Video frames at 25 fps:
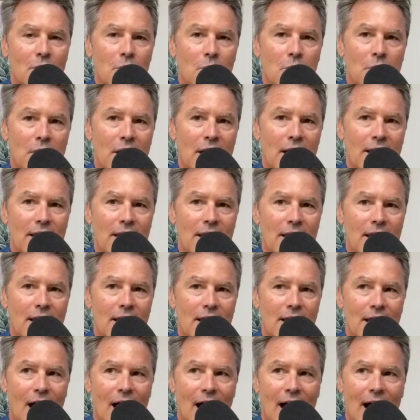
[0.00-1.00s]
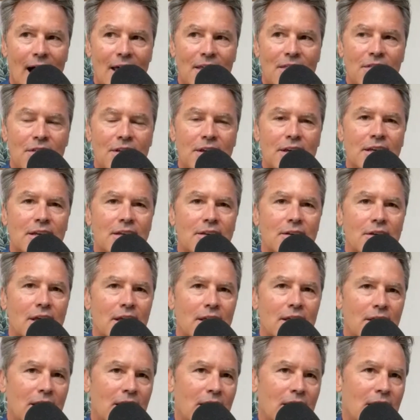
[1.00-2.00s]
But I think
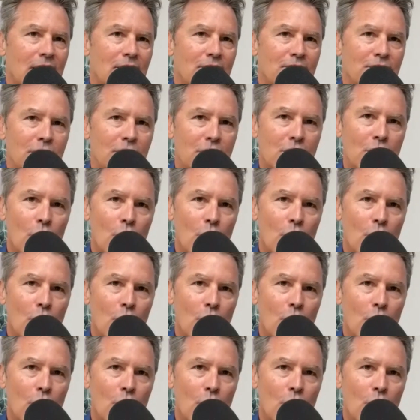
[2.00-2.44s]
if the